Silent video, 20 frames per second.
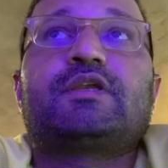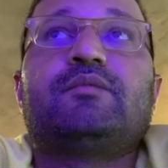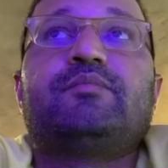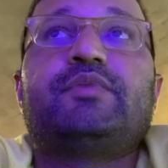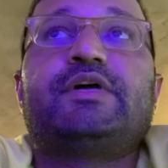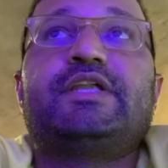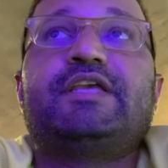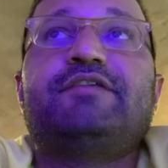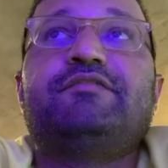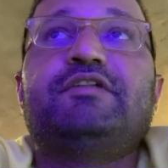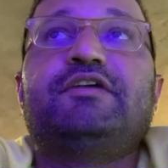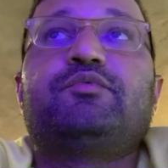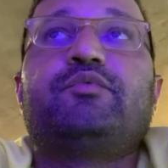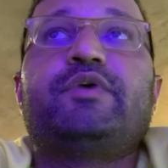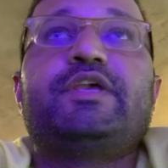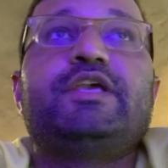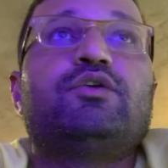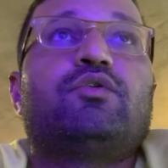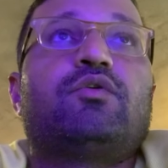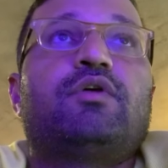but even if
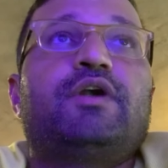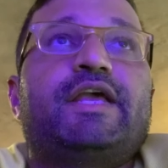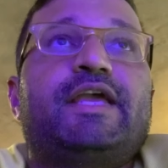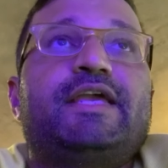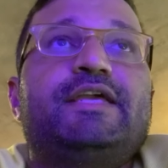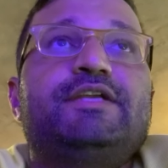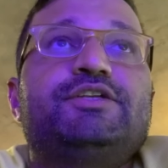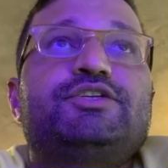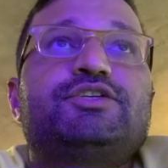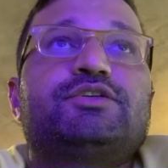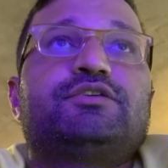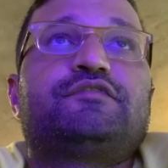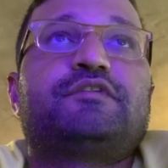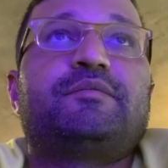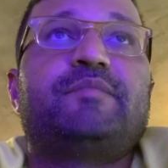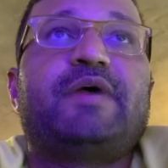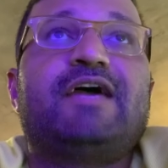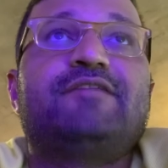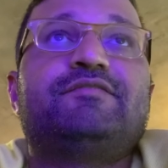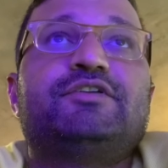we or an angel
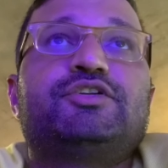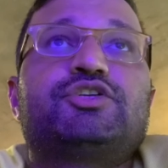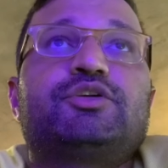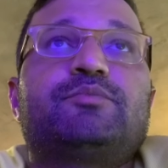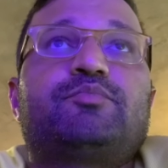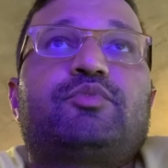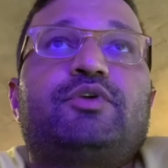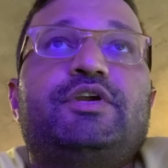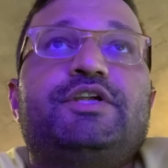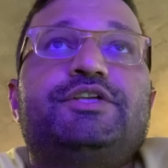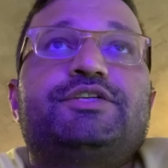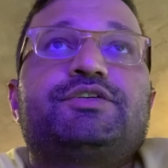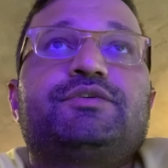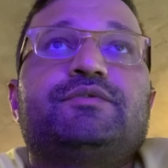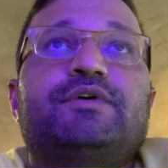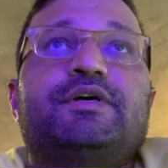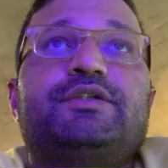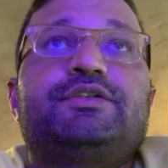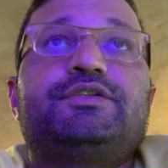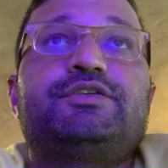from heaven should preach
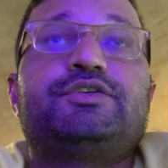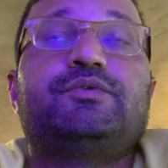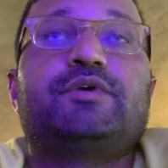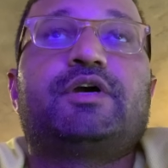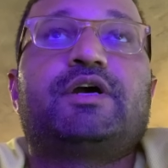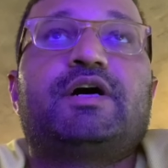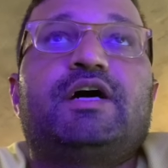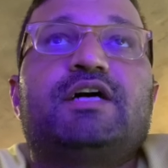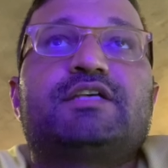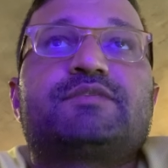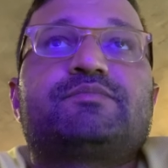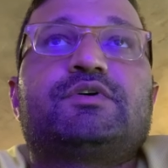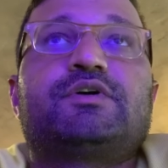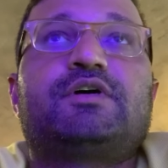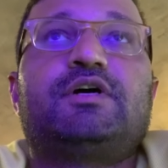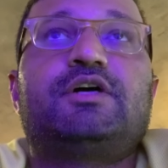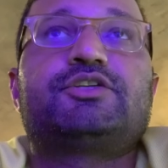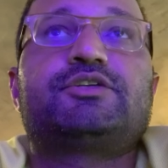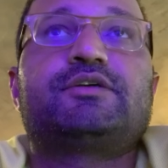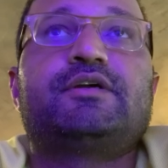to, a, to you a gospel
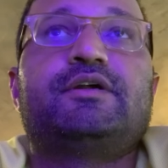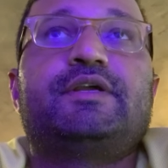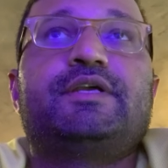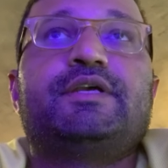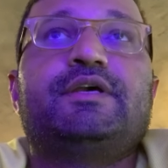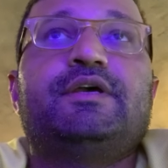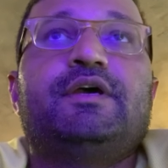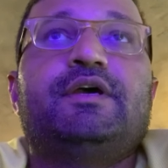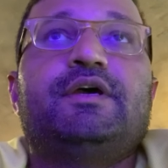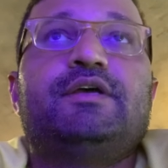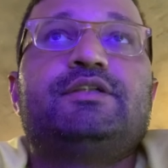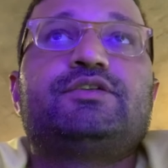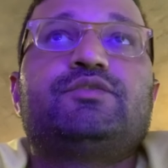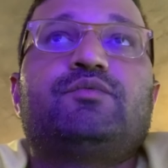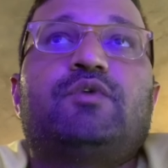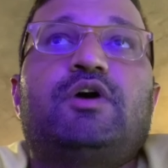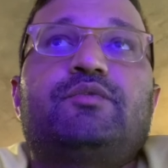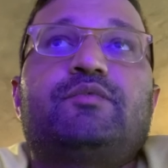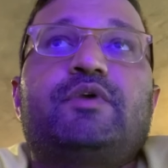contrary to the one